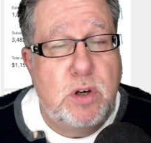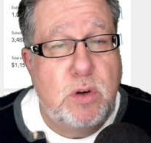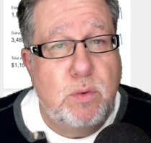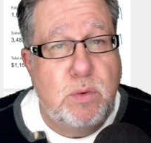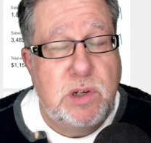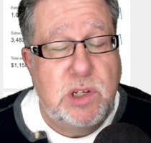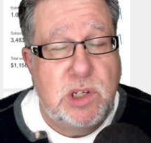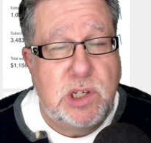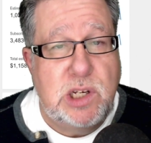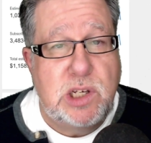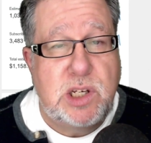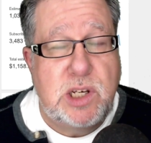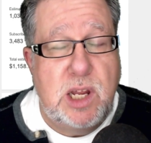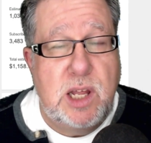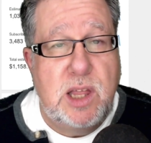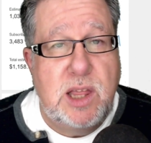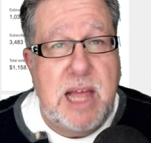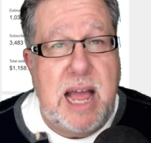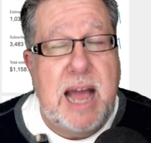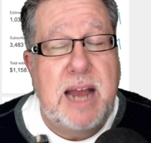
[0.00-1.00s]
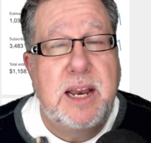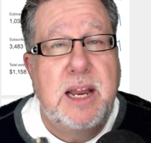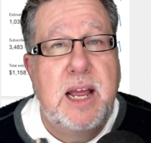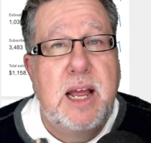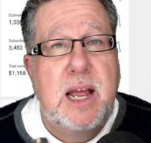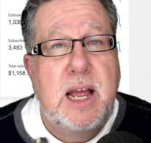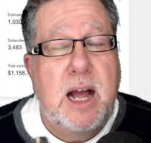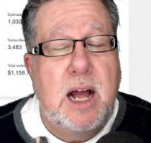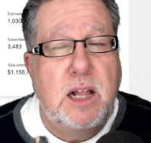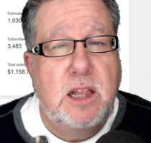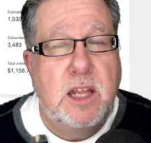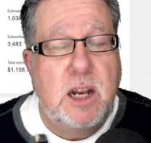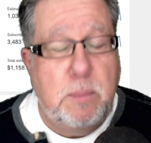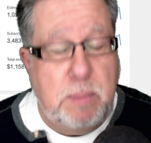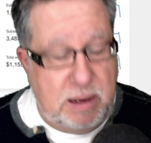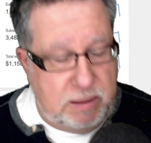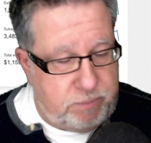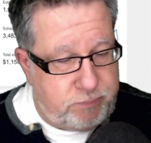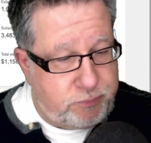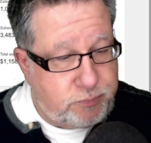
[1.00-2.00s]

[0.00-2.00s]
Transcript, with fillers: resist that a little bit.